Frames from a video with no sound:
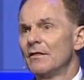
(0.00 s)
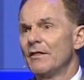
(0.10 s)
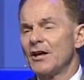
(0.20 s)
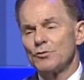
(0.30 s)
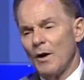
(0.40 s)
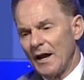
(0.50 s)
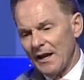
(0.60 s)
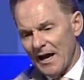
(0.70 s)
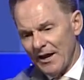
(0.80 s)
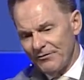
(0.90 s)
That's why
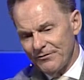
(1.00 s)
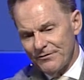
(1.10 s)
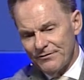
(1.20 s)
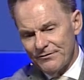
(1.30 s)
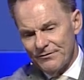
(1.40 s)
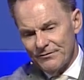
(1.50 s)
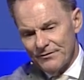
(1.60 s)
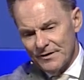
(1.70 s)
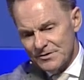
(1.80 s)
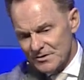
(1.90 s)
life
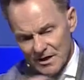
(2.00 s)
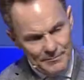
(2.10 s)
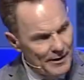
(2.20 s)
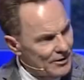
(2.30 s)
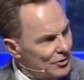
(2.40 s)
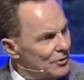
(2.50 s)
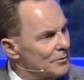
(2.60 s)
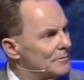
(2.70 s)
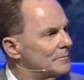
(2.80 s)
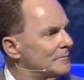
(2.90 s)
is not about you.